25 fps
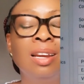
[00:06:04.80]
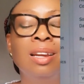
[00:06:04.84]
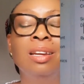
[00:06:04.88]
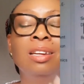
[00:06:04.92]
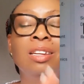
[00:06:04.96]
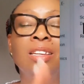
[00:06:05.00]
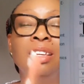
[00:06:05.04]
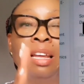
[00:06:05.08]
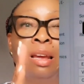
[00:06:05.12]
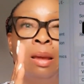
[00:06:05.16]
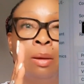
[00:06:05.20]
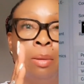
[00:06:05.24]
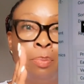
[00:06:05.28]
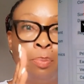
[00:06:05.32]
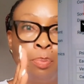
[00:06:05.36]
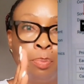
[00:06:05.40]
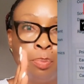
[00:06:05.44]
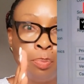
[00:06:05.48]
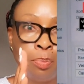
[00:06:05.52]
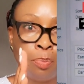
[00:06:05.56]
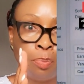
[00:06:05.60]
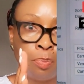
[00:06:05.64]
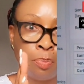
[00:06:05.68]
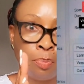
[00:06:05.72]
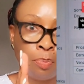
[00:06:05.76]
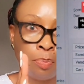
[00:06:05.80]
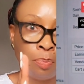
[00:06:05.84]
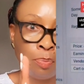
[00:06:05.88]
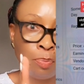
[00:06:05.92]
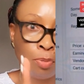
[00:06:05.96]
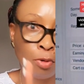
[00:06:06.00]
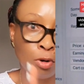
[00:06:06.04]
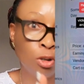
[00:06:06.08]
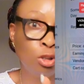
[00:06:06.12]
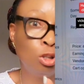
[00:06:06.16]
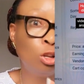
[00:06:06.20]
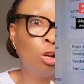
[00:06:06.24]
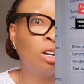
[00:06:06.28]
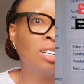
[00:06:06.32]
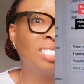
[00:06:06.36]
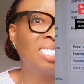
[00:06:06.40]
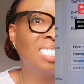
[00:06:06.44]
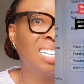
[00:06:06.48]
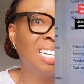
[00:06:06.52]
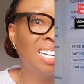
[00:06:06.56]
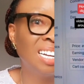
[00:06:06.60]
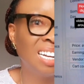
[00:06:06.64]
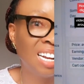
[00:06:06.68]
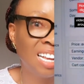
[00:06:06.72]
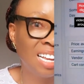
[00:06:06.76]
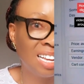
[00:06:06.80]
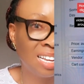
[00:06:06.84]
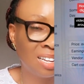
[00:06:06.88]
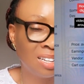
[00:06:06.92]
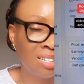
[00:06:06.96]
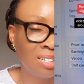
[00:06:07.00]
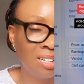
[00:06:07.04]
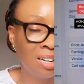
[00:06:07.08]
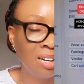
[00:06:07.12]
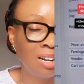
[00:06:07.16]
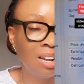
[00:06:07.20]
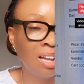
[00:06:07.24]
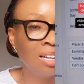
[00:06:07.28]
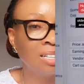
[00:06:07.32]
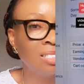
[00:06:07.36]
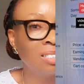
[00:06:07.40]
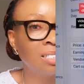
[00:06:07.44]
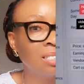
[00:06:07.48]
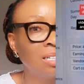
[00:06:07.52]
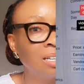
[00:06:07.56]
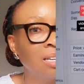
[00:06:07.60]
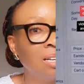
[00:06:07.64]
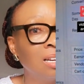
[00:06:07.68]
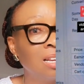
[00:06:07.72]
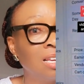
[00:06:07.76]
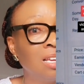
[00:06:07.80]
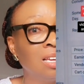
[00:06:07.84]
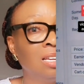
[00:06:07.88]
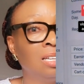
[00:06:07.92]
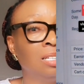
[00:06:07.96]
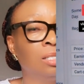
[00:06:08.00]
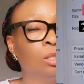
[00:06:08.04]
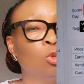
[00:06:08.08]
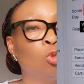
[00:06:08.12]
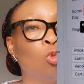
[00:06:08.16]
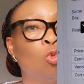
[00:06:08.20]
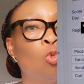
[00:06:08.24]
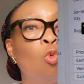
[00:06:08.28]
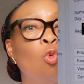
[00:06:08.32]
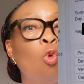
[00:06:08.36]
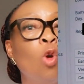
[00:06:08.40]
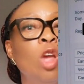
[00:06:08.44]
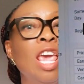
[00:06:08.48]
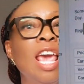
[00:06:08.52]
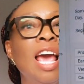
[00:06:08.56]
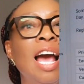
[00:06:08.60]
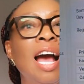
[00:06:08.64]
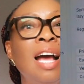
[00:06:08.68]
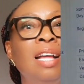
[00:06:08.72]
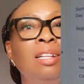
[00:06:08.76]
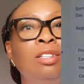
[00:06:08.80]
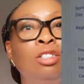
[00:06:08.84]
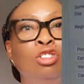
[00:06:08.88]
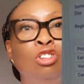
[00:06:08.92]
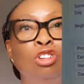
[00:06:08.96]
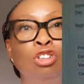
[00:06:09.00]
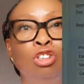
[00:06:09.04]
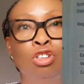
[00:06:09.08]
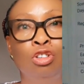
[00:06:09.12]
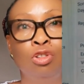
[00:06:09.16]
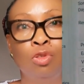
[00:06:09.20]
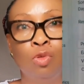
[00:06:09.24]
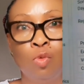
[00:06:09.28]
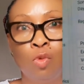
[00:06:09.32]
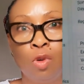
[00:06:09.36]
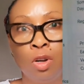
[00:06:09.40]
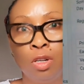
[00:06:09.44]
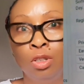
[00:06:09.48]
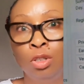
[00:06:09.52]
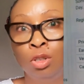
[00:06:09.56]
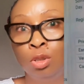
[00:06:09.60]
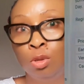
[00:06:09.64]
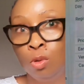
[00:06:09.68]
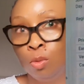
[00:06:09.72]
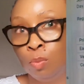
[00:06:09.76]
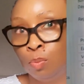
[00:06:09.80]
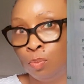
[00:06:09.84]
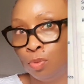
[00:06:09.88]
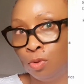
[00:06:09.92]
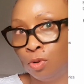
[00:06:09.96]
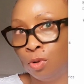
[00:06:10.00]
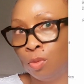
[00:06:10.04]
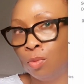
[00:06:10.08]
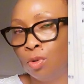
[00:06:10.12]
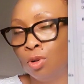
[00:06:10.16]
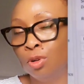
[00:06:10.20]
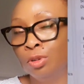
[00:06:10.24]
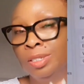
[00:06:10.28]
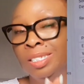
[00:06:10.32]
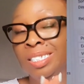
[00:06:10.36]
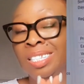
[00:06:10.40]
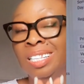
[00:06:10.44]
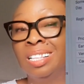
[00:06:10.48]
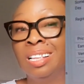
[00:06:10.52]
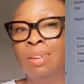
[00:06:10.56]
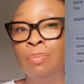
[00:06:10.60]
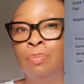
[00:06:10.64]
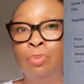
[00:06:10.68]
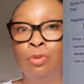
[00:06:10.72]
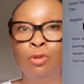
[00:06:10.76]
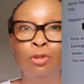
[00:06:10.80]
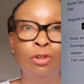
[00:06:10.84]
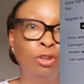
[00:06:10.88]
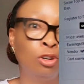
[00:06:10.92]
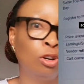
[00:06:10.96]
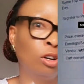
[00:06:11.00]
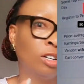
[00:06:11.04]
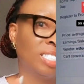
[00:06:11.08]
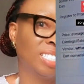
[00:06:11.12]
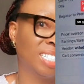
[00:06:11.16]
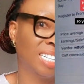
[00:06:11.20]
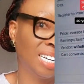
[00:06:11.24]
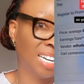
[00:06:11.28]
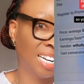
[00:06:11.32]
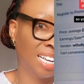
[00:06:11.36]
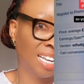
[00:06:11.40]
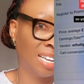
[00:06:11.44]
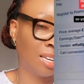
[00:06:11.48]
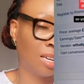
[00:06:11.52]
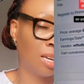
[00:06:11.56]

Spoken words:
the product link, the next thing is, where do you want to promote the product link?